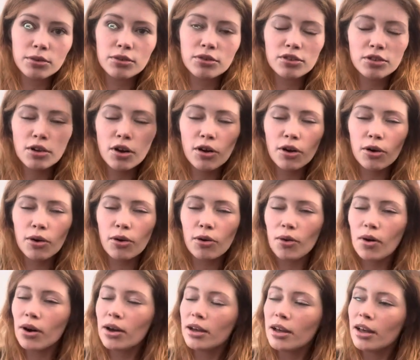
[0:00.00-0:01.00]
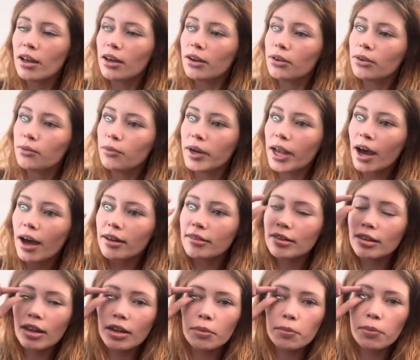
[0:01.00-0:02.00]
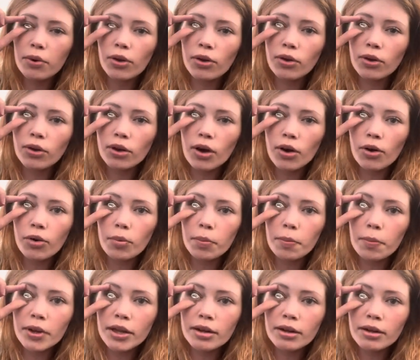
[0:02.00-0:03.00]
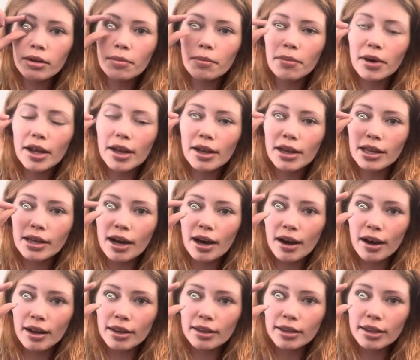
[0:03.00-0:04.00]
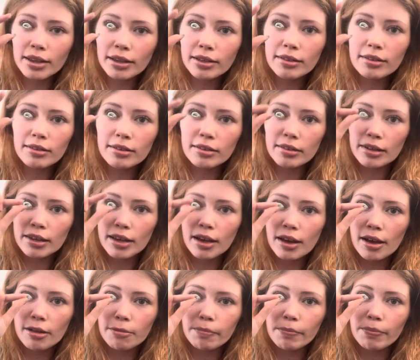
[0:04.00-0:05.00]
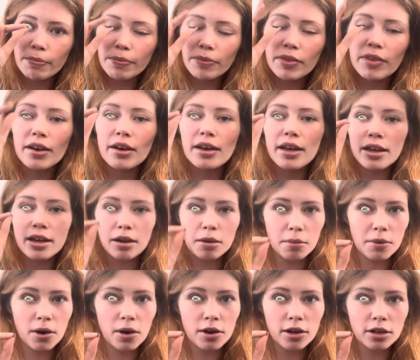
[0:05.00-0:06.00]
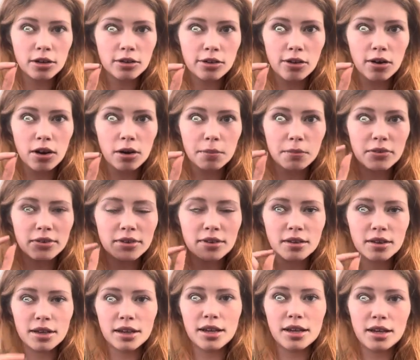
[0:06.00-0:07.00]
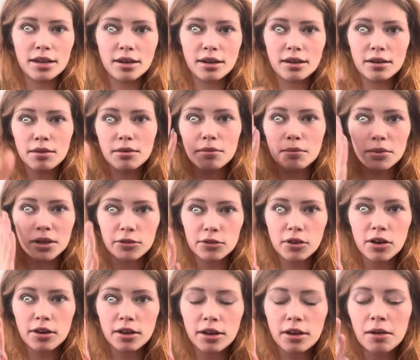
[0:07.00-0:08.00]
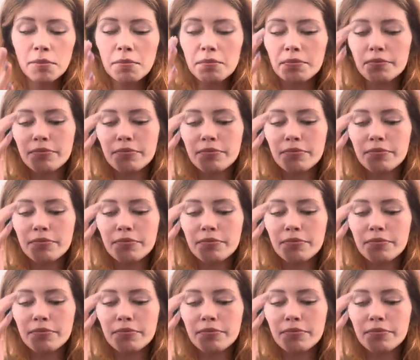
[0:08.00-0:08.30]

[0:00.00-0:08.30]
So we had to like pull open my eyelids to get the antibiotic drops in my socket.